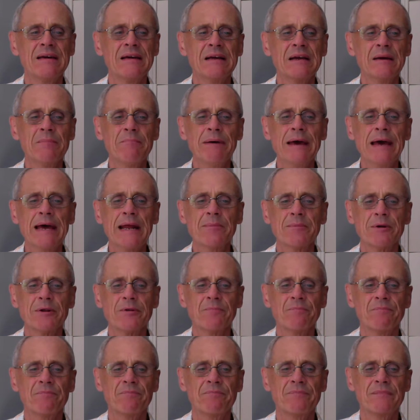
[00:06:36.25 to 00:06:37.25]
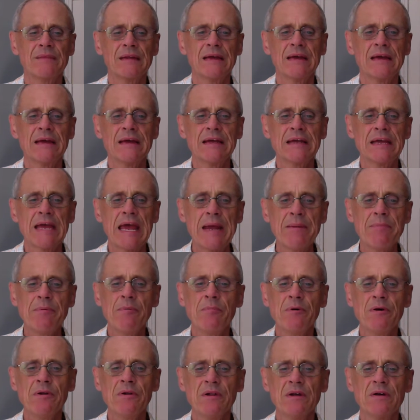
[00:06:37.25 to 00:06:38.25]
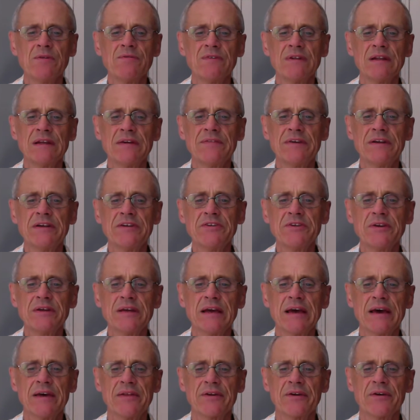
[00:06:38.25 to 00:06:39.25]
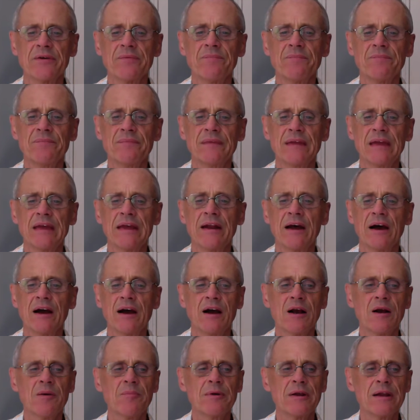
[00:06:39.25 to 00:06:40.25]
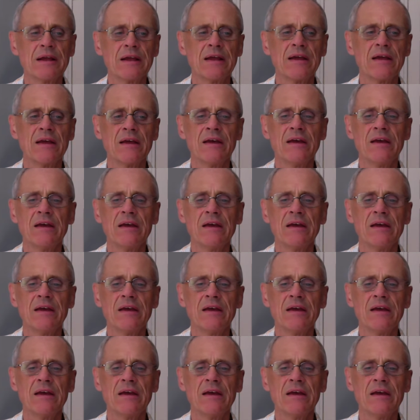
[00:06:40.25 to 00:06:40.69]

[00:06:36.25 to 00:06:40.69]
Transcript: Compatible. Capable of living together in harmony,